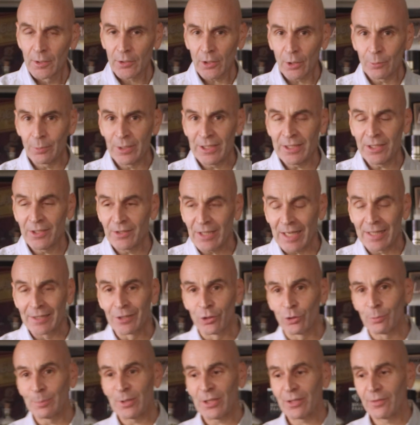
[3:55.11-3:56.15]
Now we need a
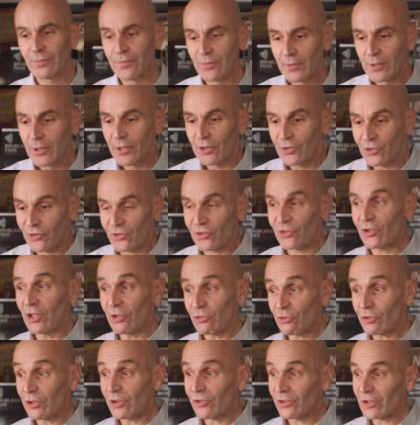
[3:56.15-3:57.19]
little bit of
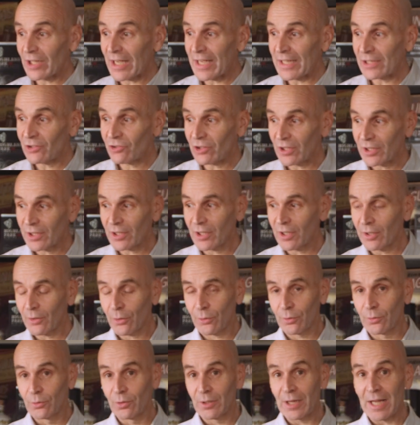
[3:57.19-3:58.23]
citrus to actually cut
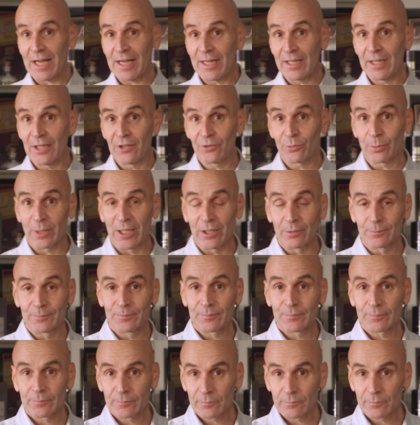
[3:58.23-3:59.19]
through that as well.